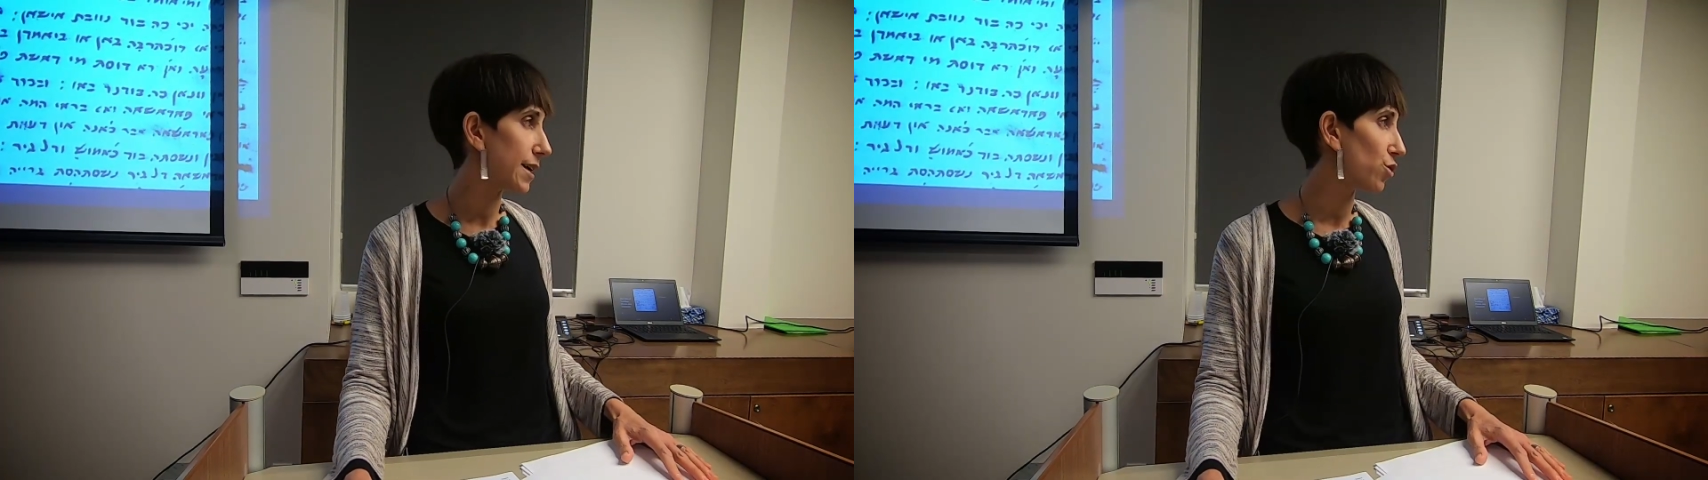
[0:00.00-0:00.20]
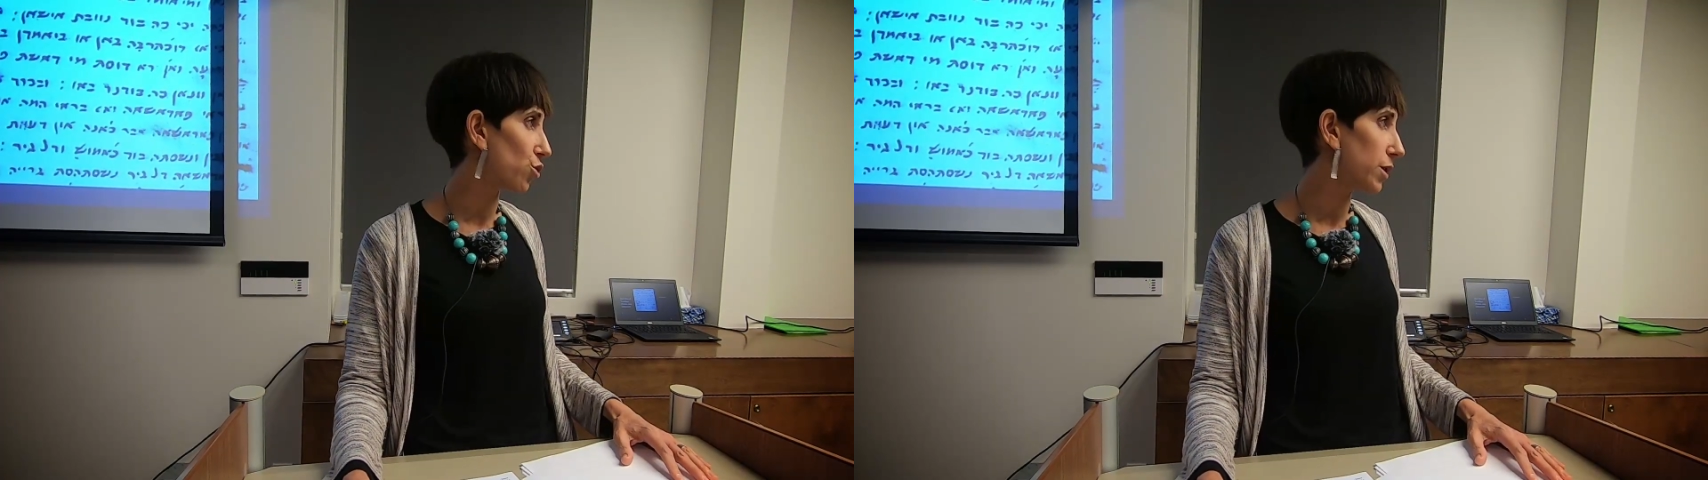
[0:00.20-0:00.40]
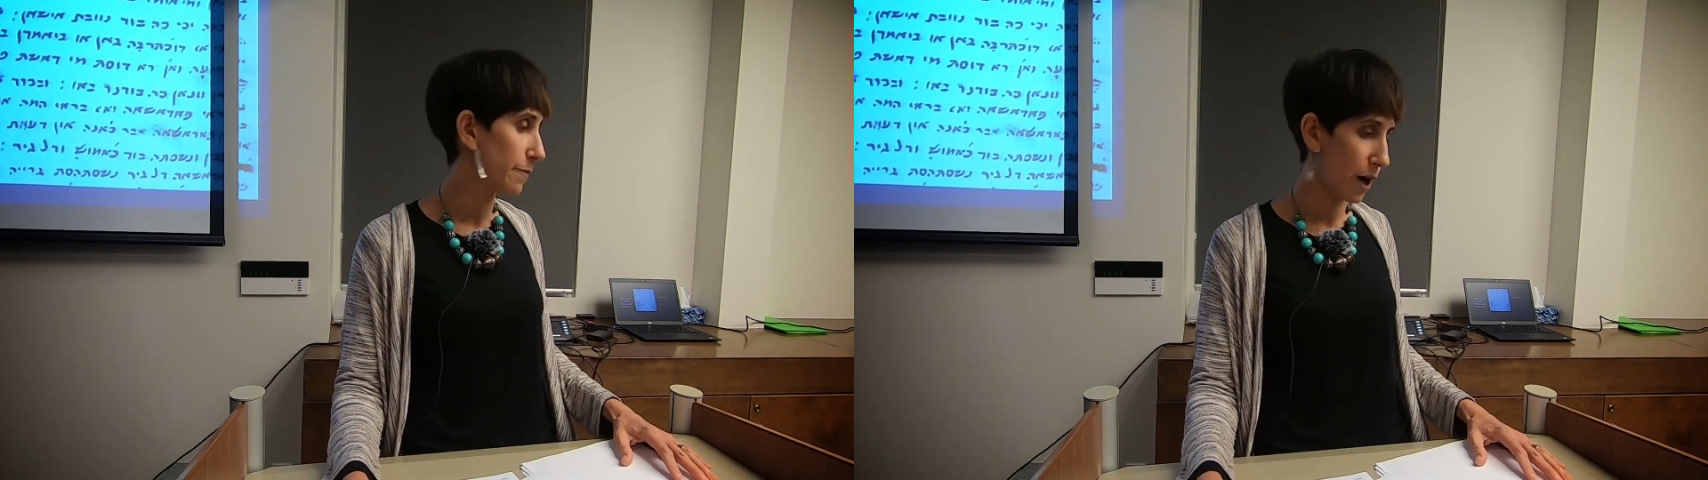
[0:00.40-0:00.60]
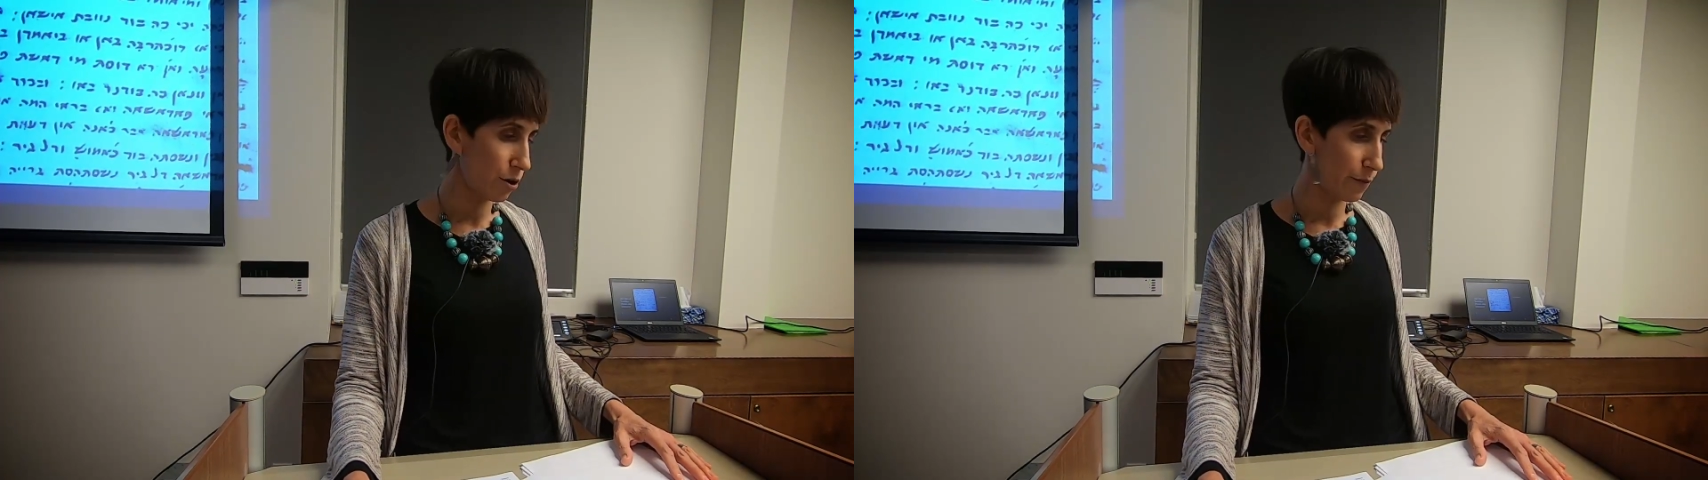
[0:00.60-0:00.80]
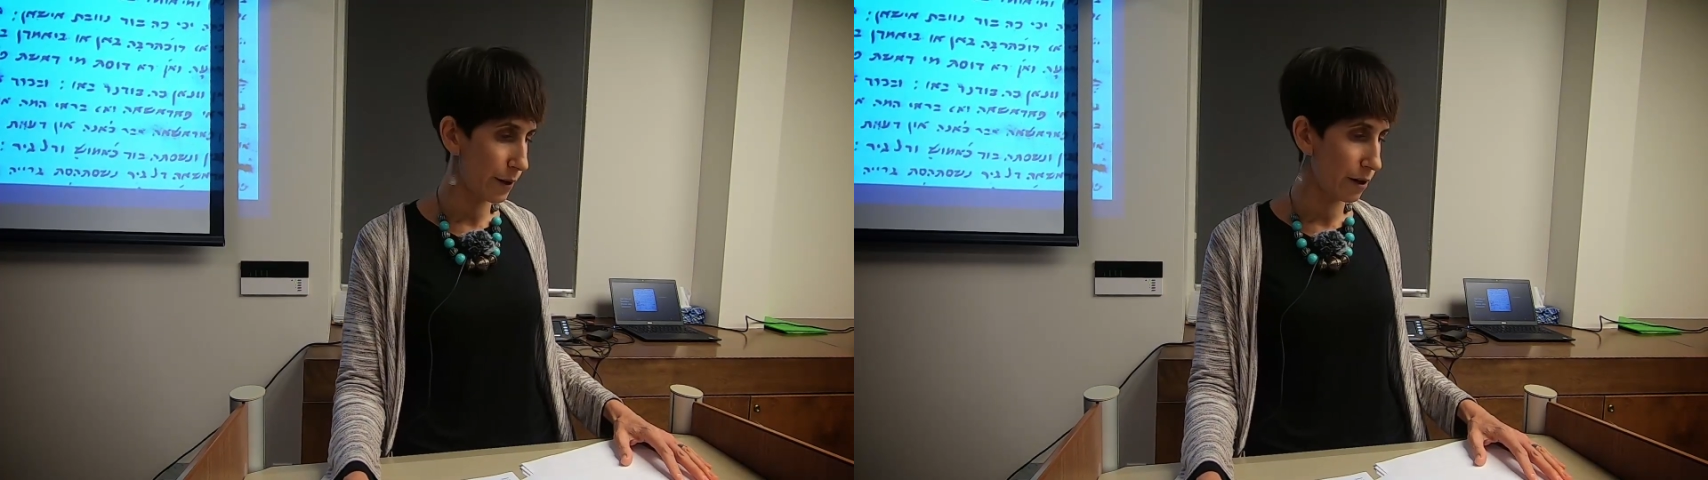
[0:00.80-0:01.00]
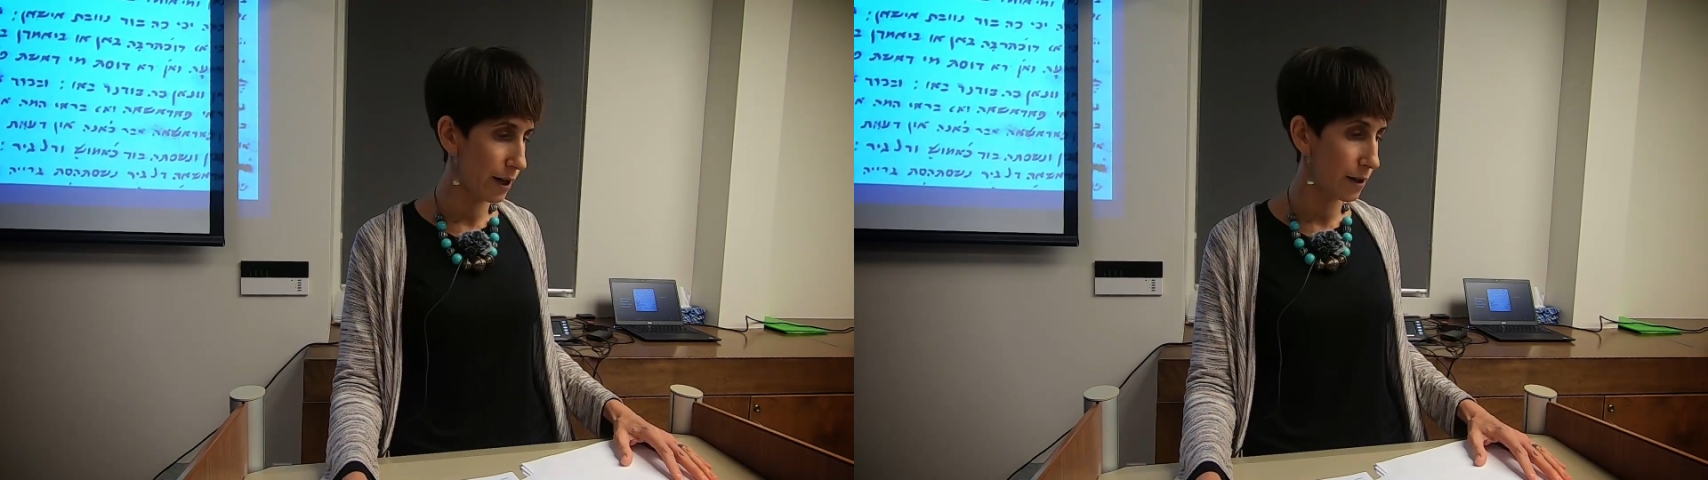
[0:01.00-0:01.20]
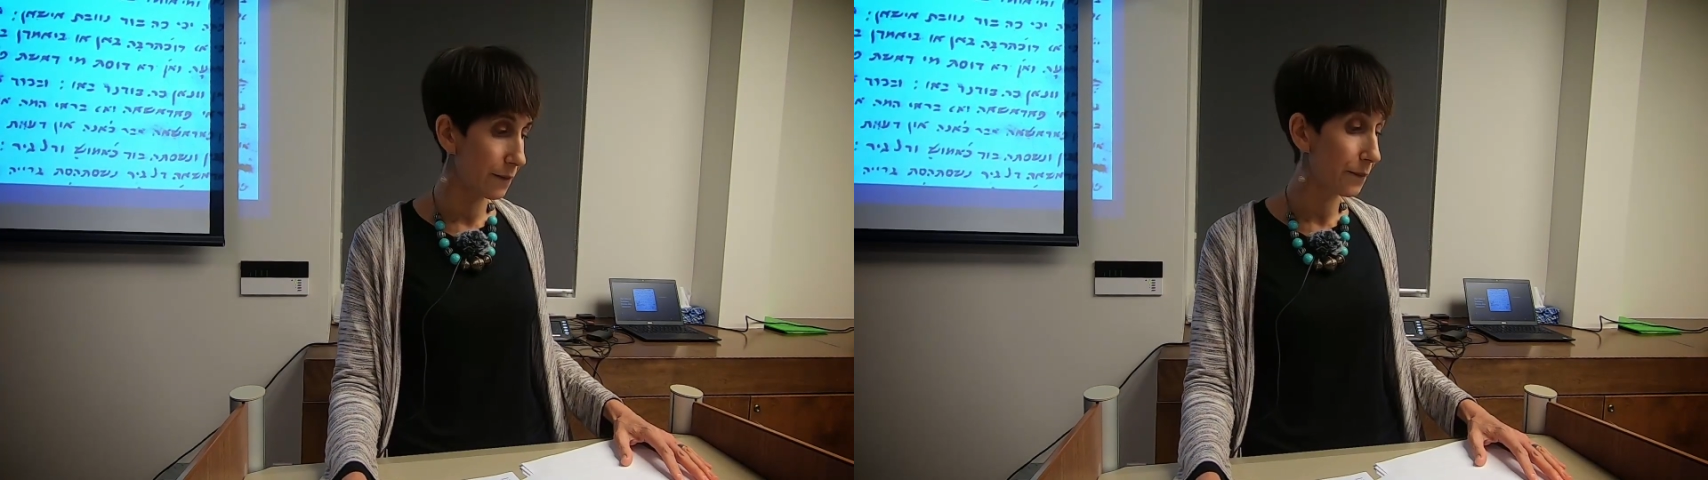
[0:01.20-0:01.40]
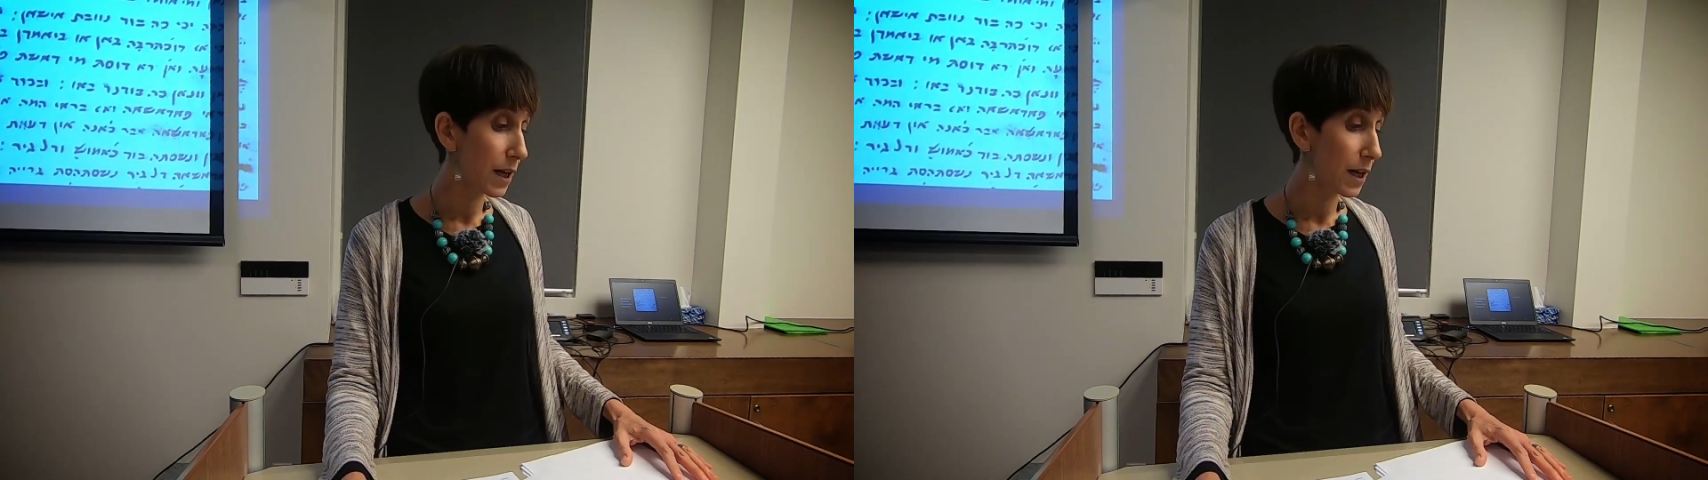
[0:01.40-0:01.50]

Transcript: and early modern period.